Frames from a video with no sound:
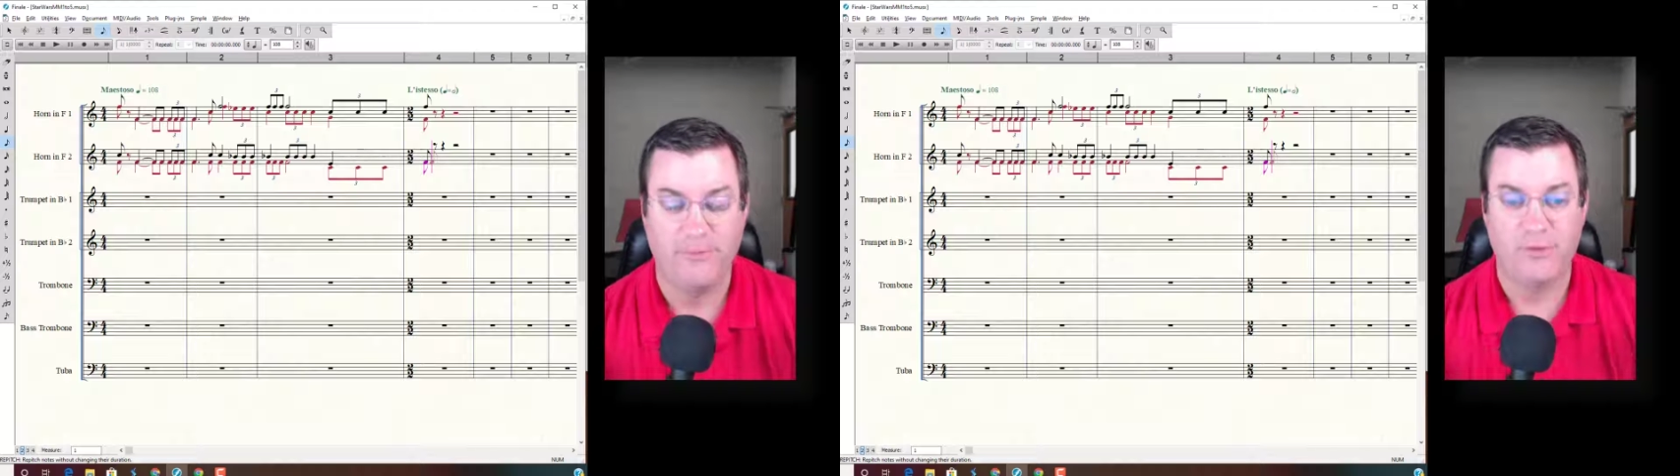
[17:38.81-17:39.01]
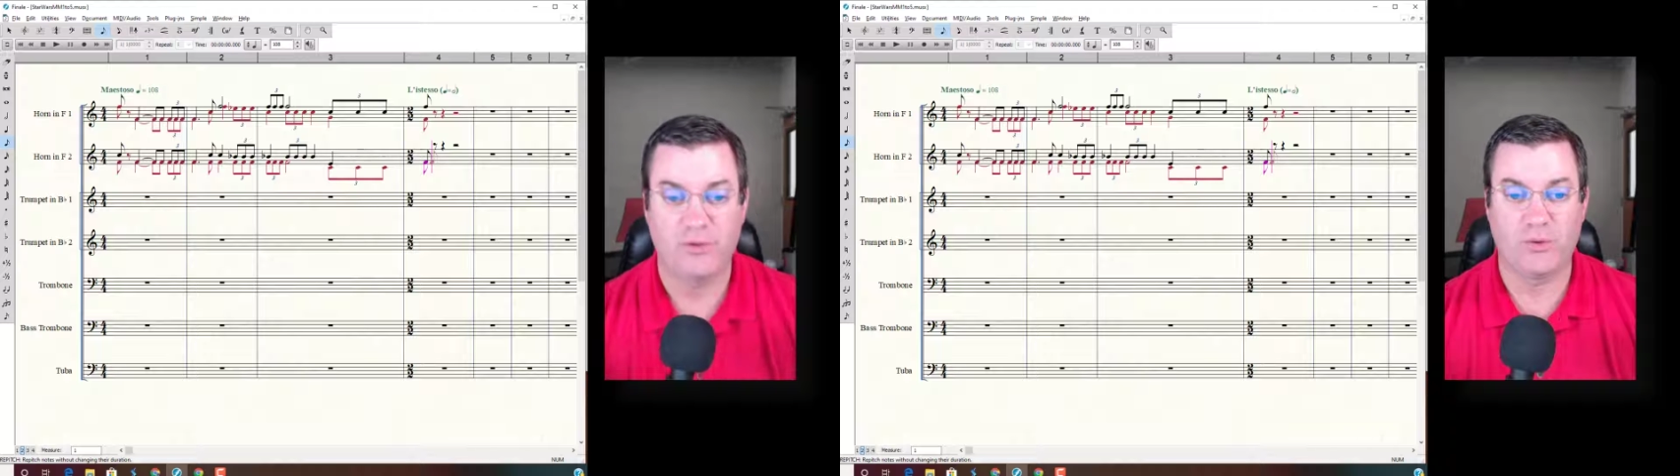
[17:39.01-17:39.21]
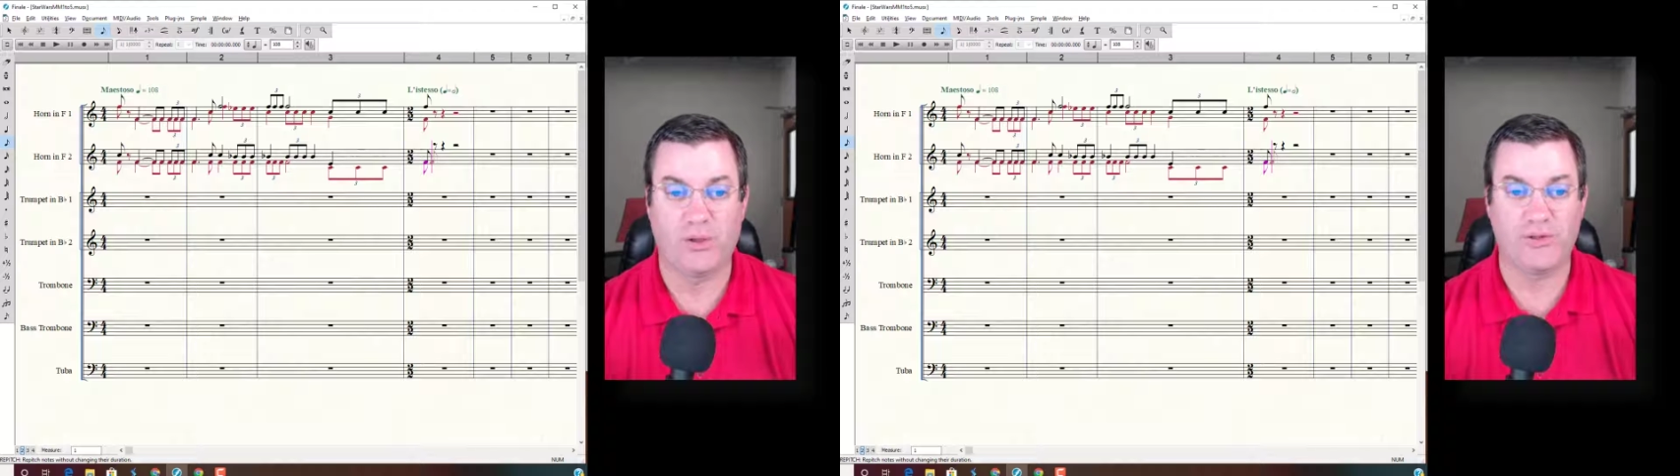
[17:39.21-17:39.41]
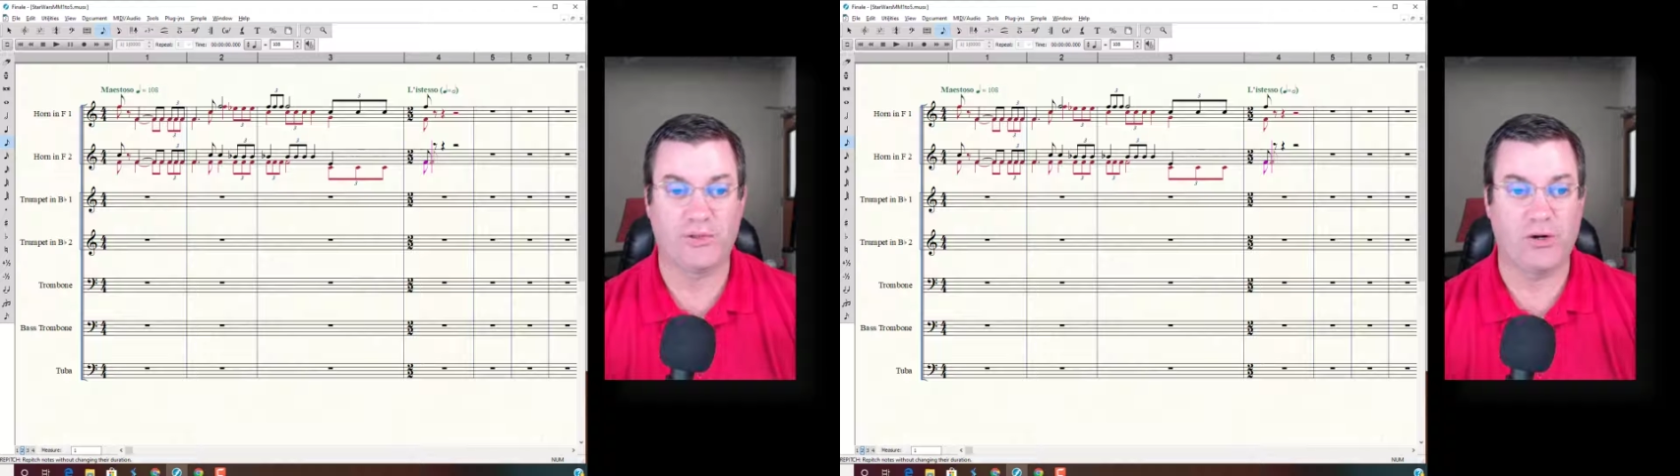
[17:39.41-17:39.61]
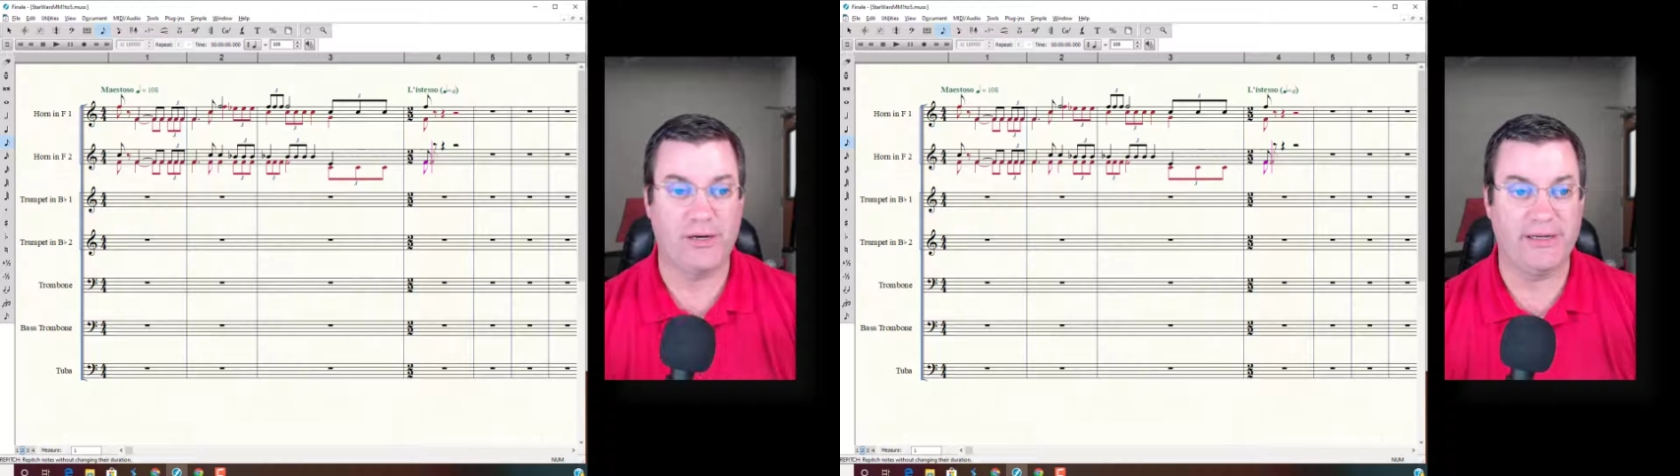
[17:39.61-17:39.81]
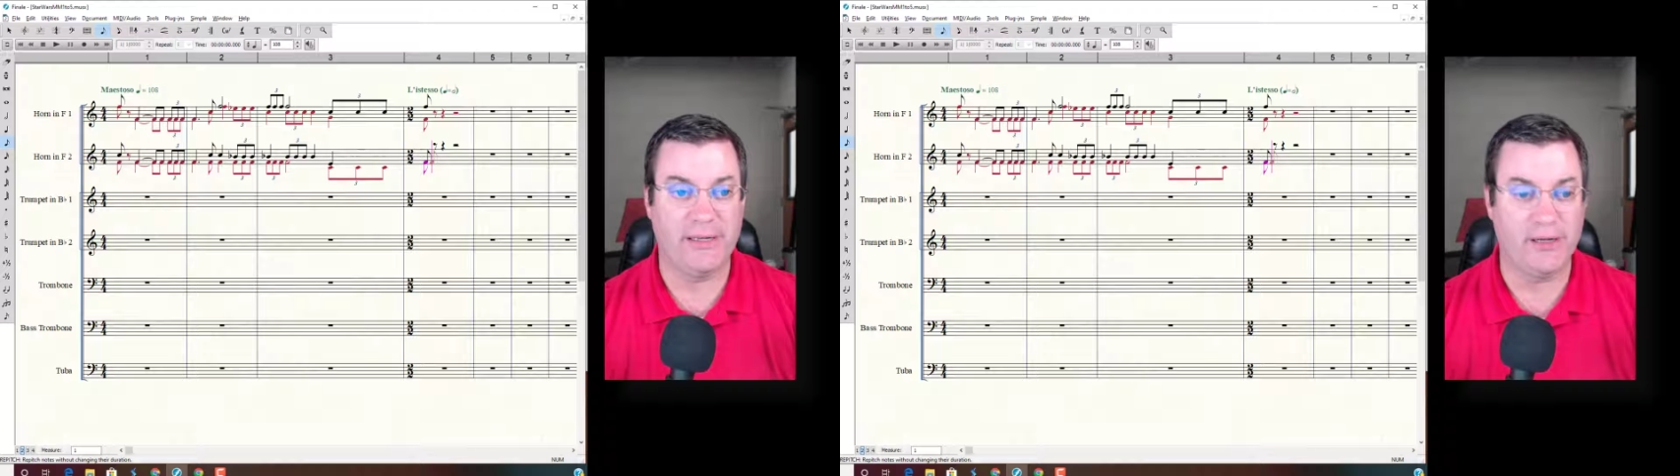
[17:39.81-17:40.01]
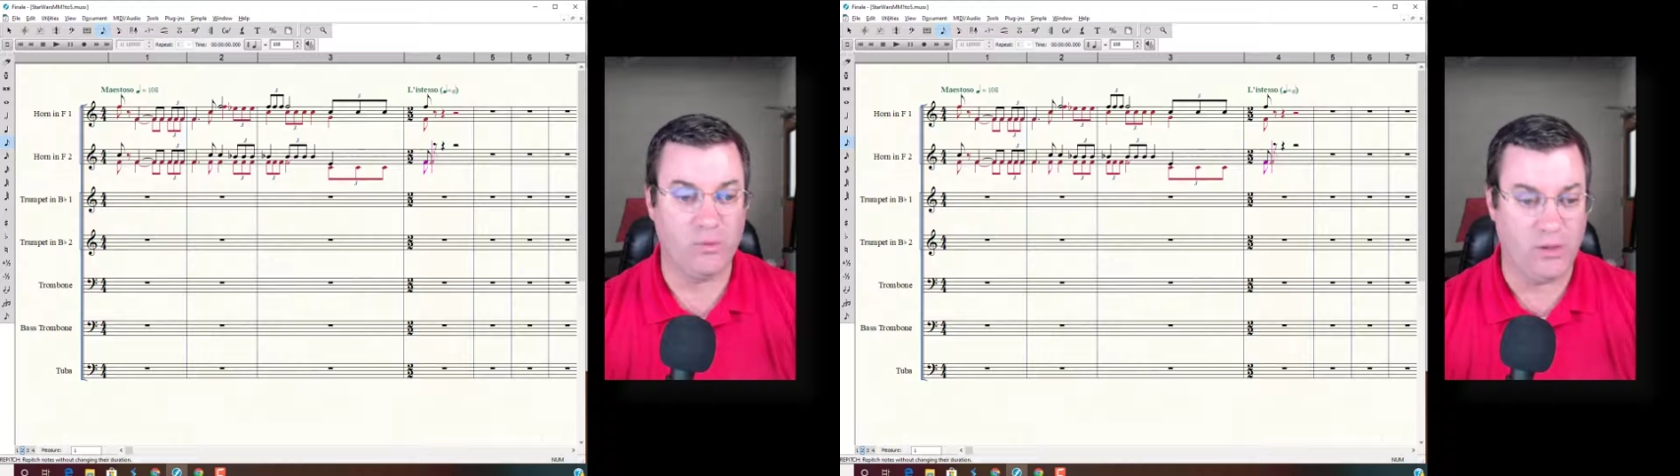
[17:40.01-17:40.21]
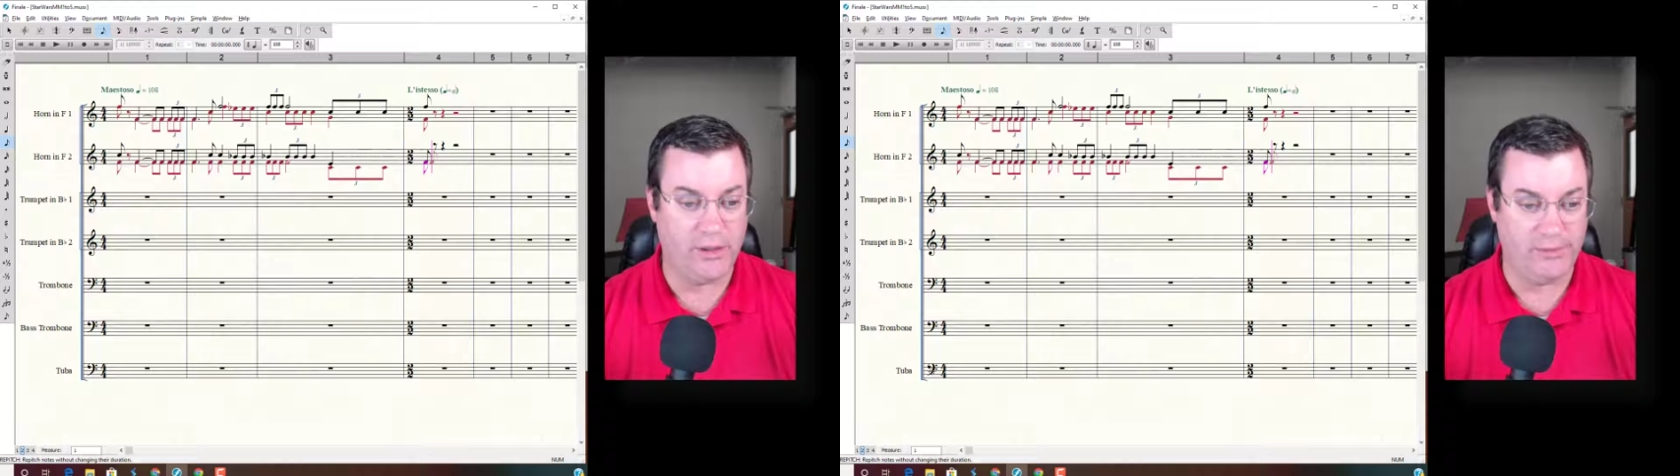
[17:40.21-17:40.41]
So I'll start in layer
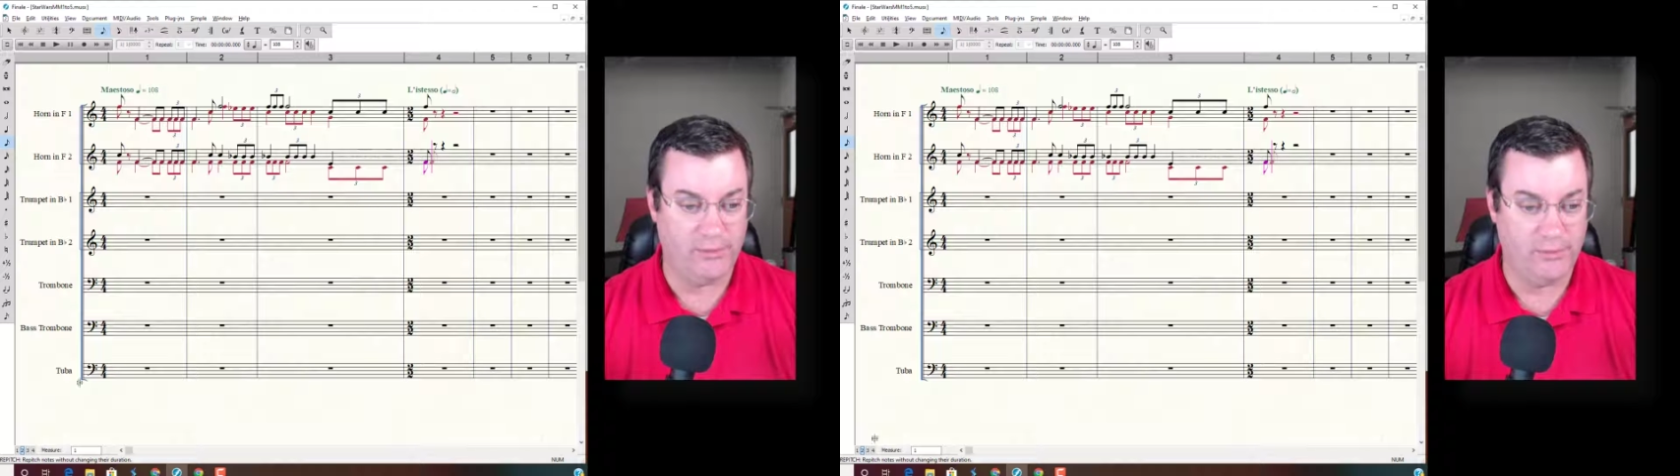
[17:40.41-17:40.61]
1.